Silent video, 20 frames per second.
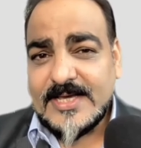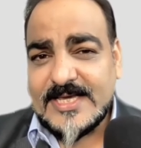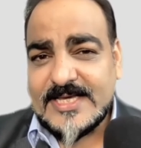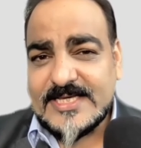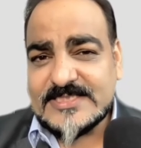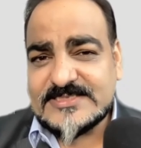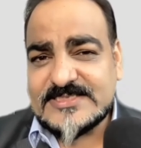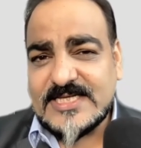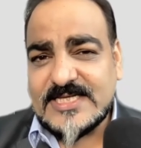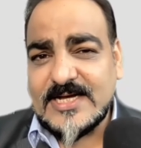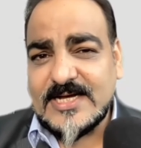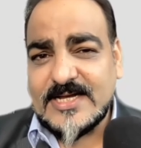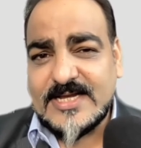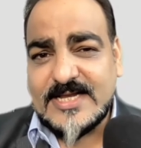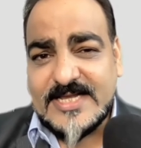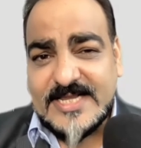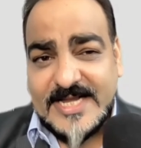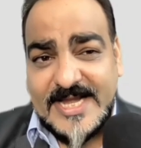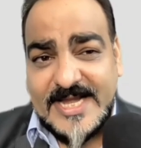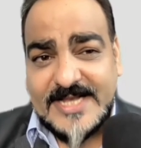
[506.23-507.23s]
is a
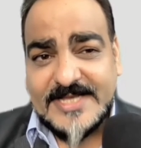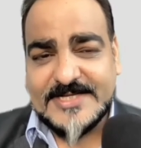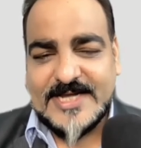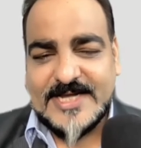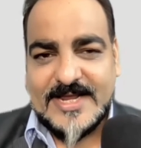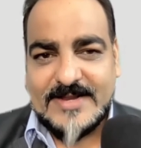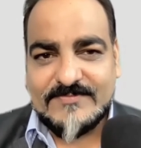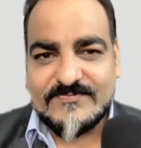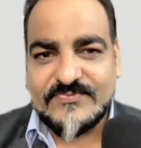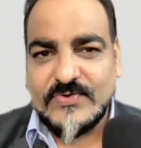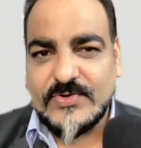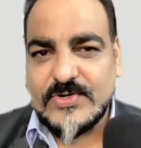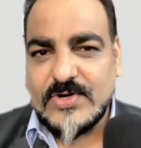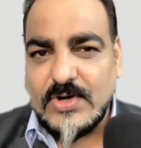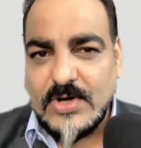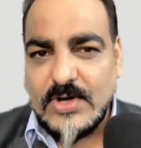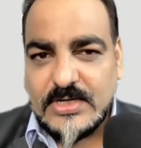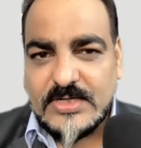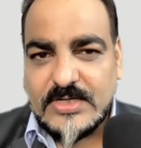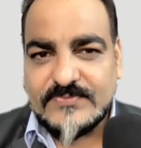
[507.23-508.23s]
great time for
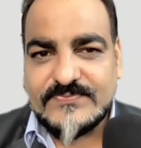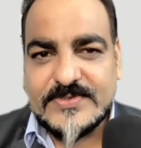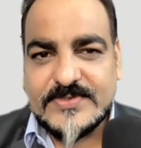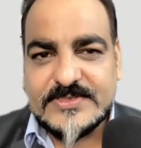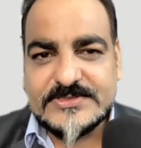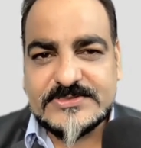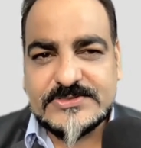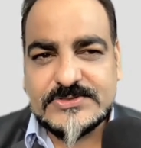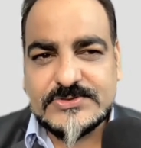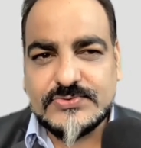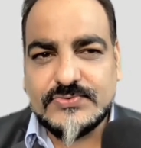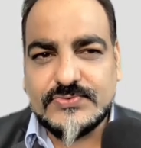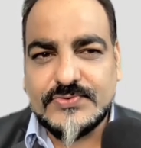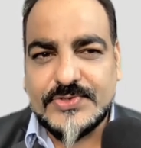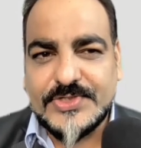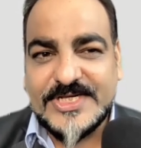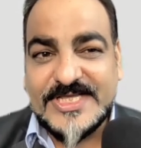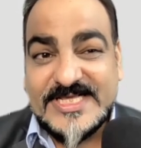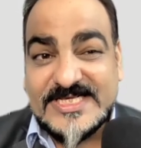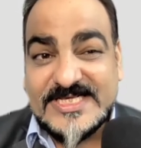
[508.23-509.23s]
all of us to
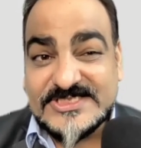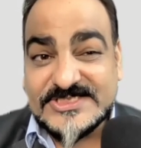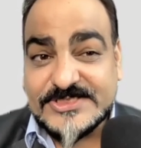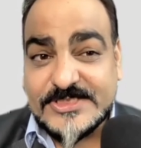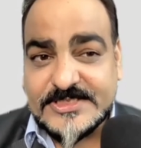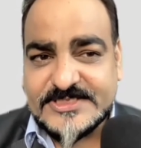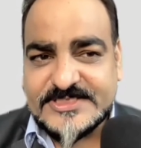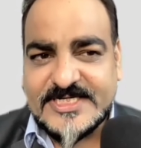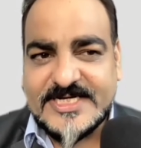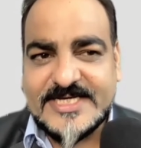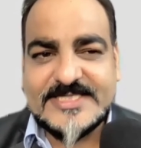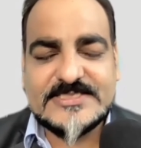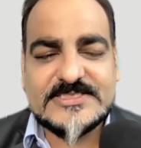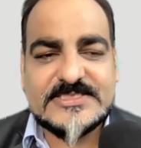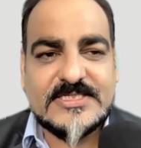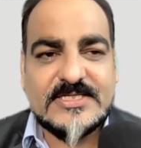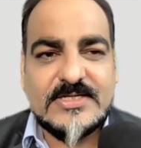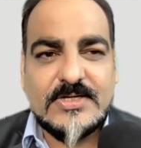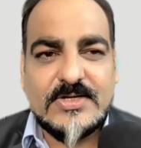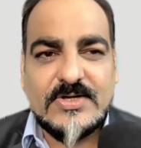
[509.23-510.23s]

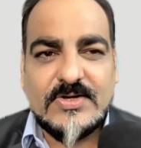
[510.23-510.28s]
re-strategize,